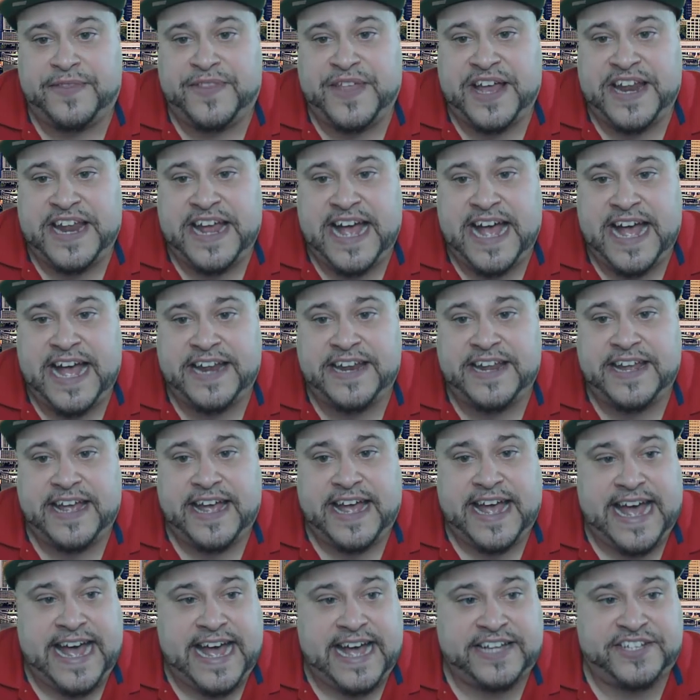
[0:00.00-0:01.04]
that had
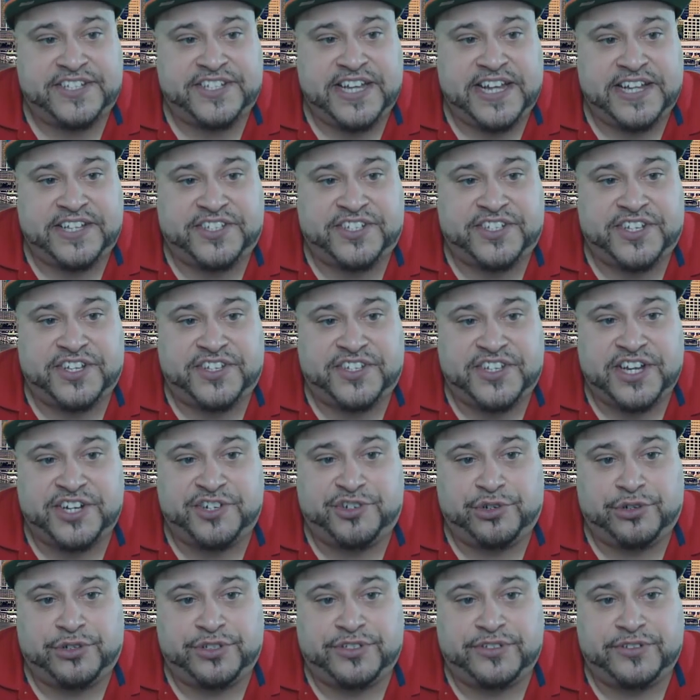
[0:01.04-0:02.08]
as its
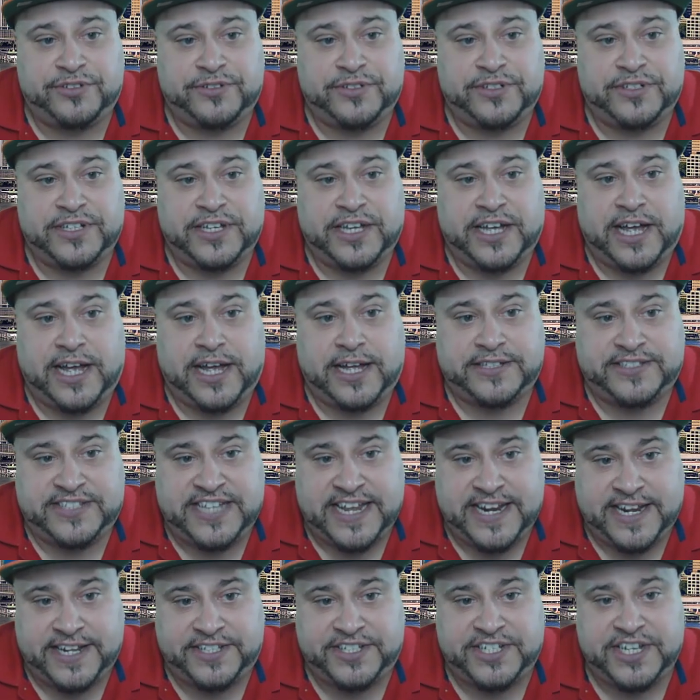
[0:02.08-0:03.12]
central
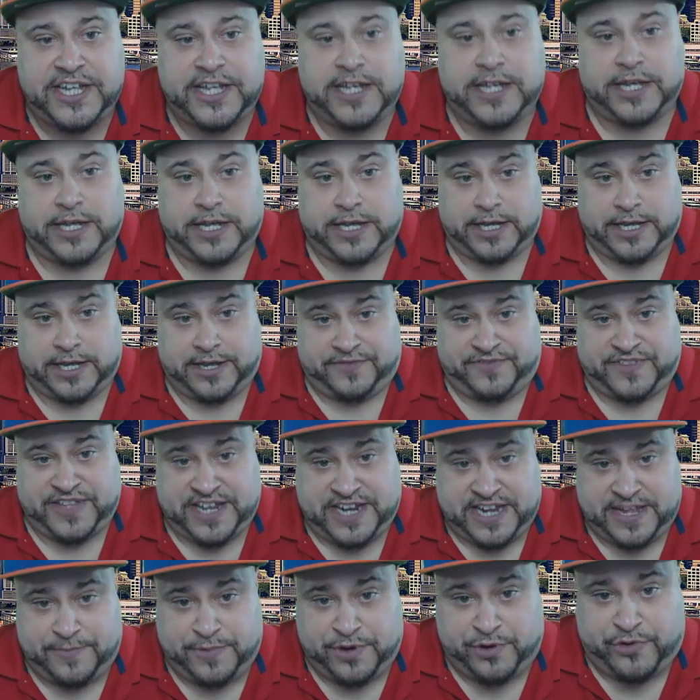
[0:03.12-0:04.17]
tenet
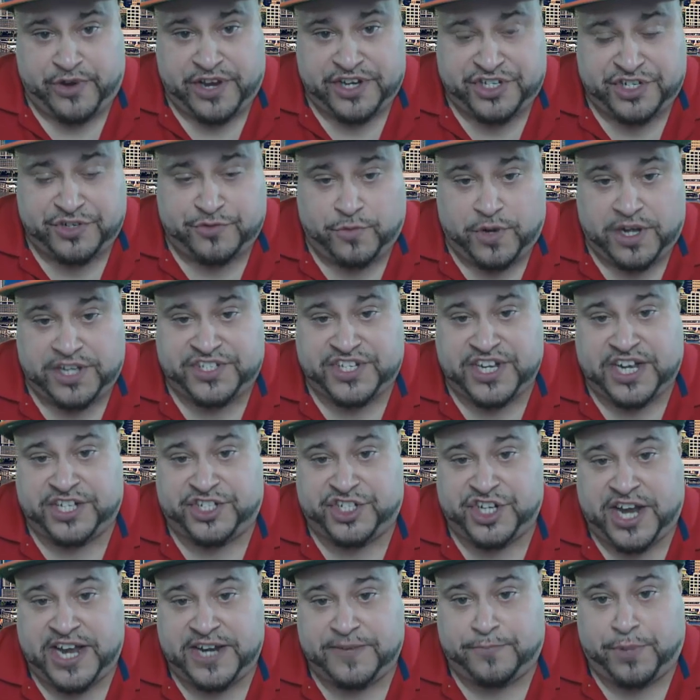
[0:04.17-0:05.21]
that immigration was a
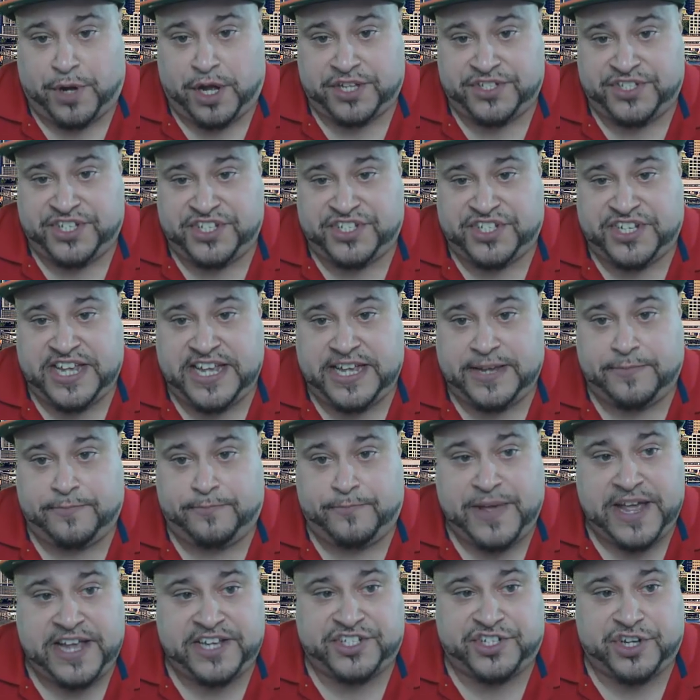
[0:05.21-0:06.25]
giant Ponzi scheme
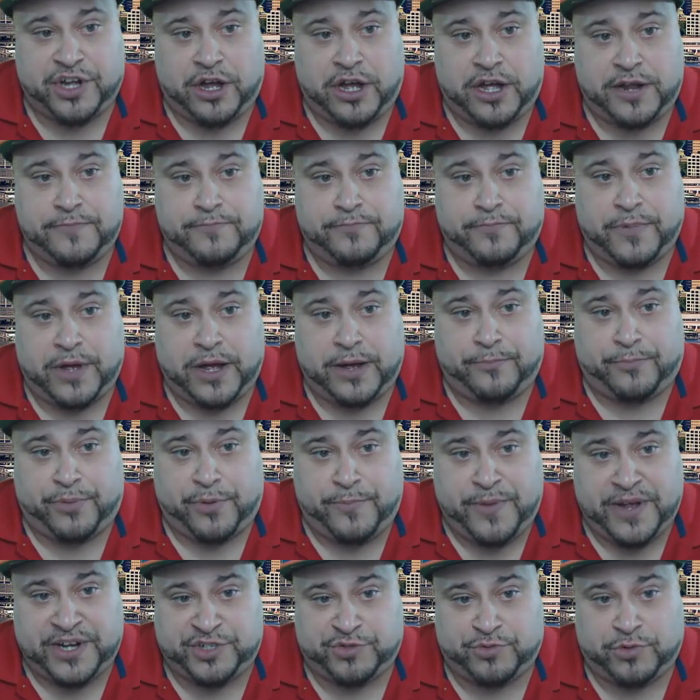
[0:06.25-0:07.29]
based on
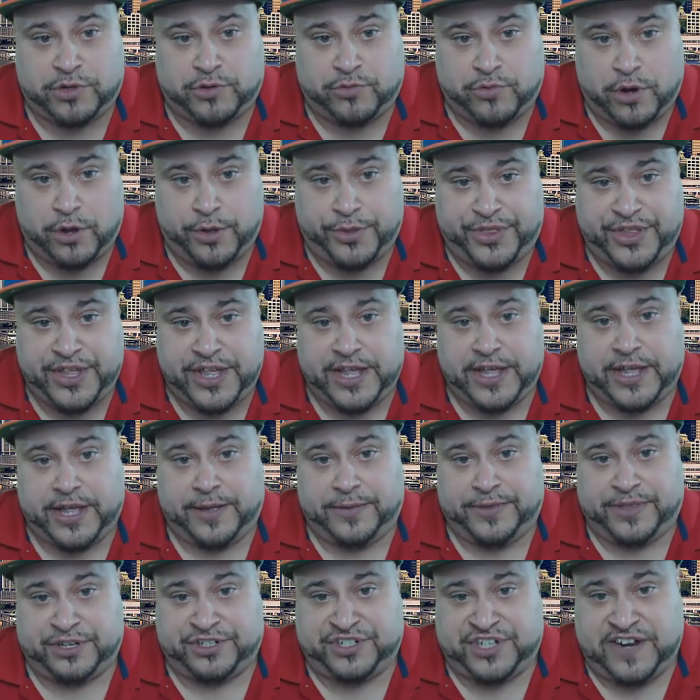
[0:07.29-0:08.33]
perpetual growth.
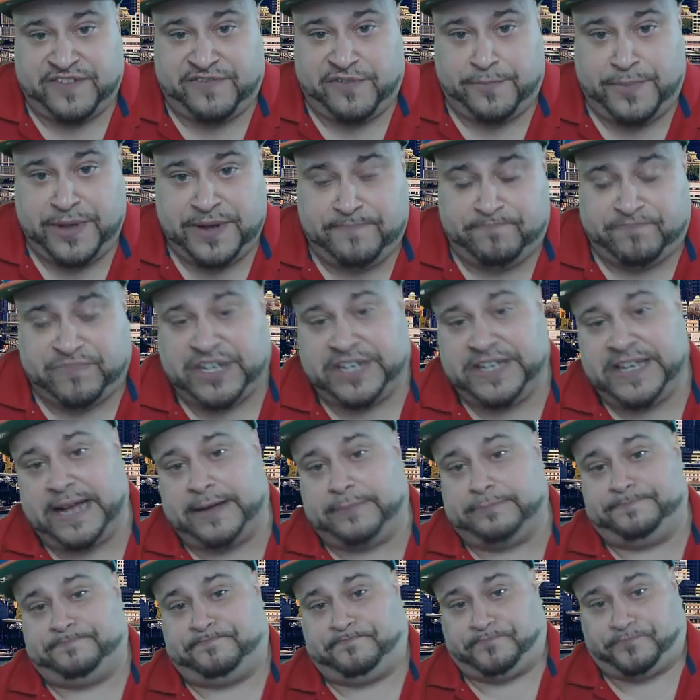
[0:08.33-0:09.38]
There's never been,
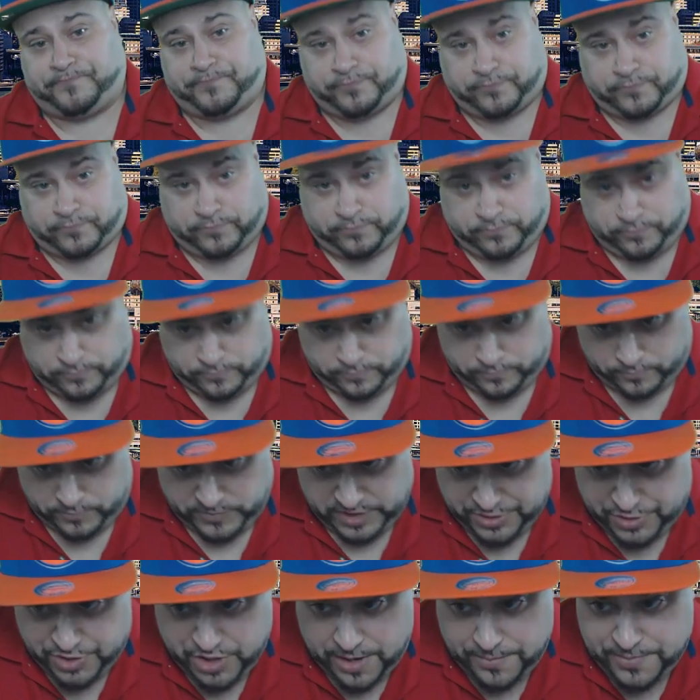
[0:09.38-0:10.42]

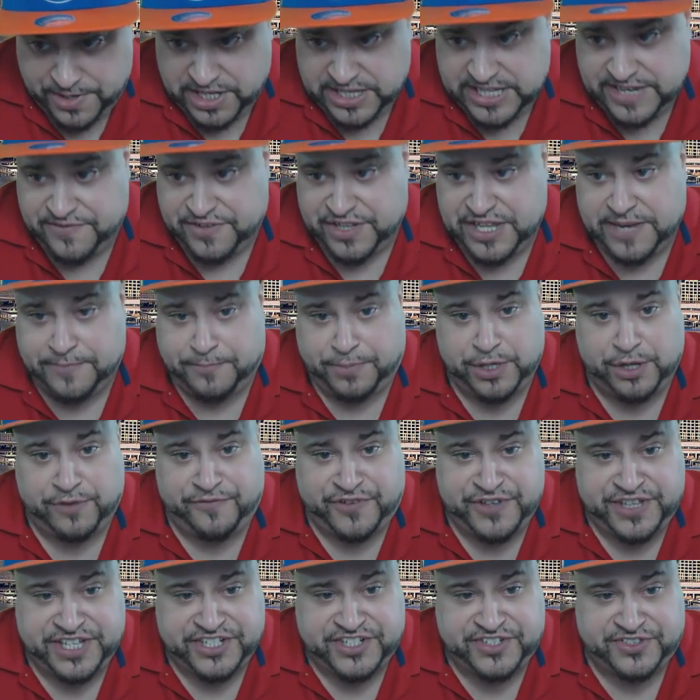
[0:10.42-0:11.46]
So I'm going to leave a link below
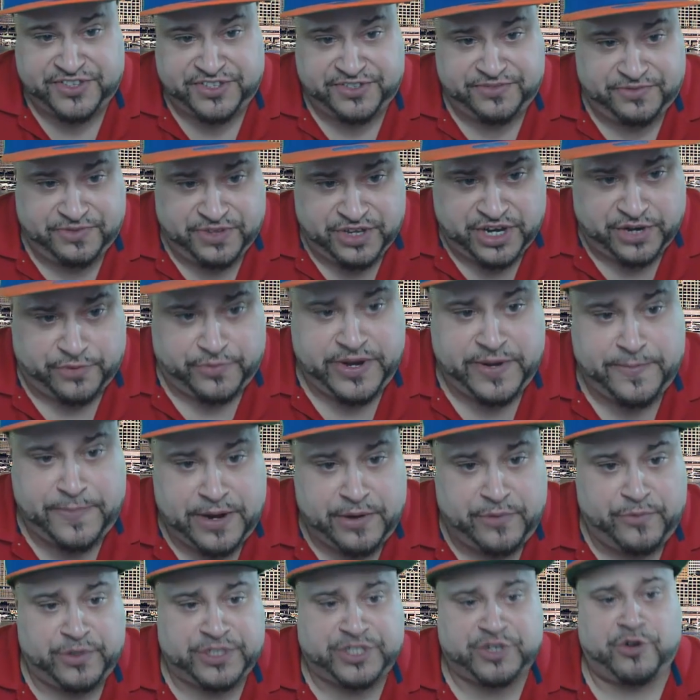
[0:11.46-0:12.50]
for this. You can read
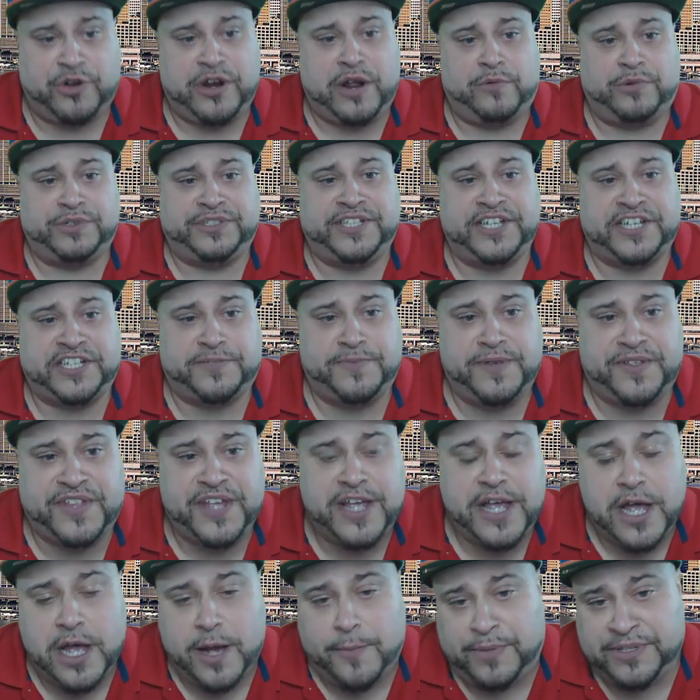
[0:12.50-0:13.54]
about what's going on with Dick Smith.
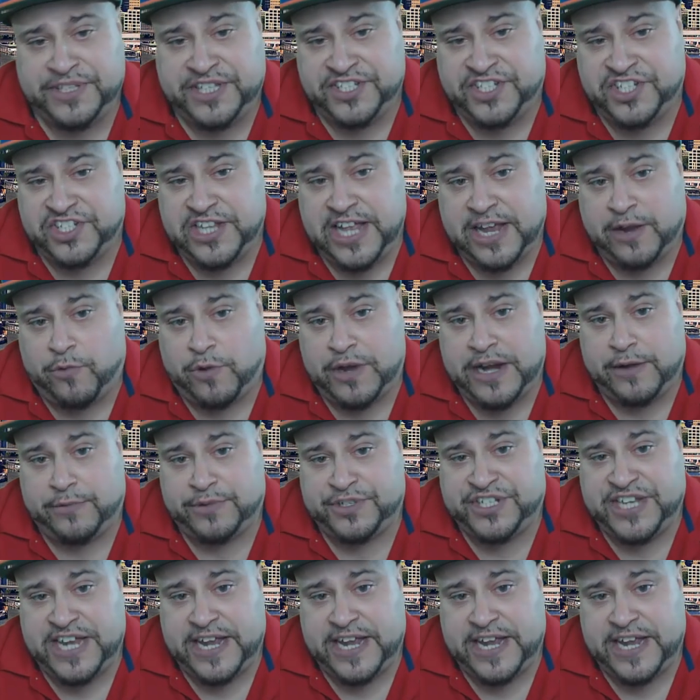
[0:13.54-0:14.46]
But this is like what I was